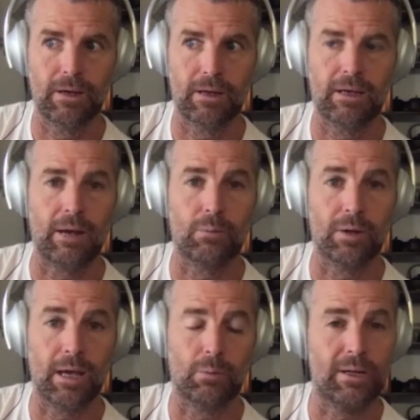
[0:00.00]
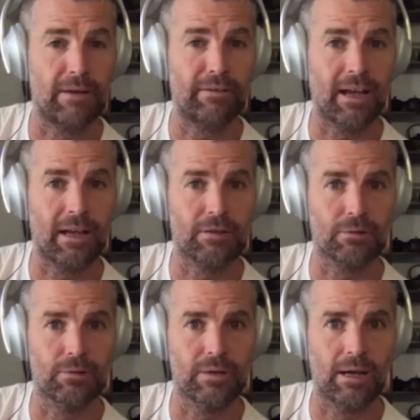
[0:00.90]
Can we navigate
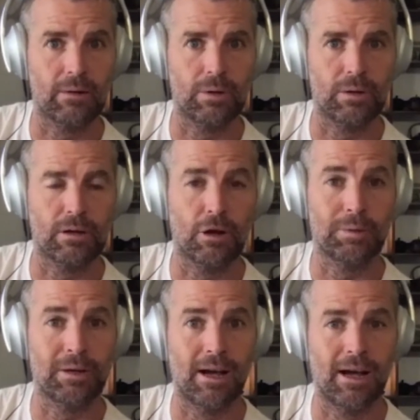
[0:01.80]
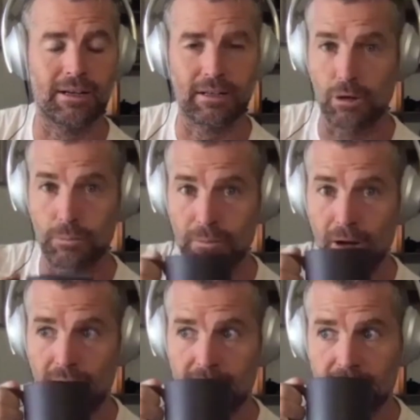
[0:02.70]
through that with an open heart, an open
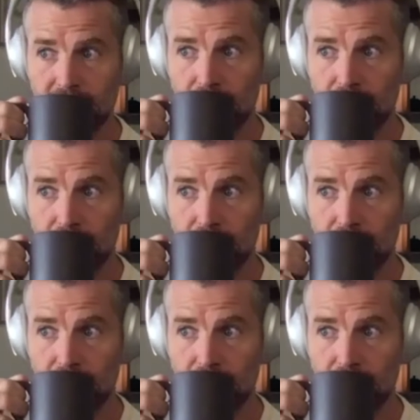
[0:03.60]
mind, and